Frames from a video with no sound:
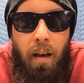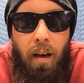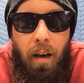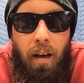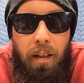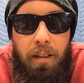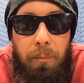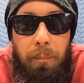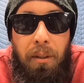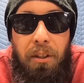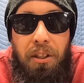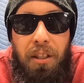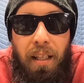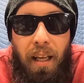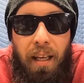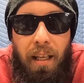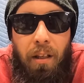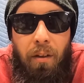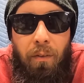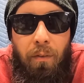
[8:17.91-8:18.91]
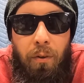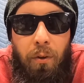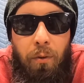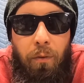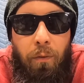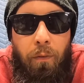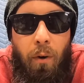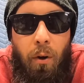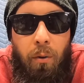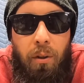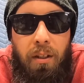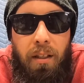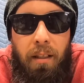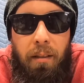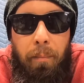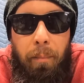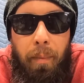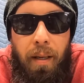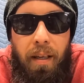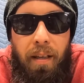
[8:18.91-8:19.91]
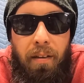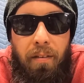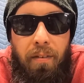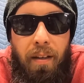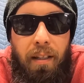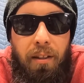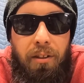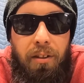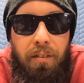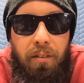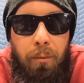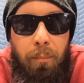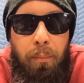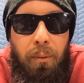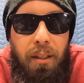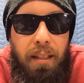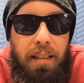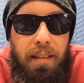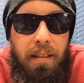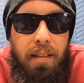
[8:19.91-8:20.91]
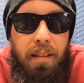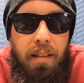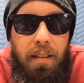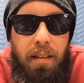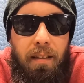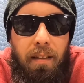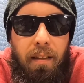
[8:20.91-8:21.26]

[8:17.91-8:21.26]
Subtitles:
especially any of you folks that may have actually replaced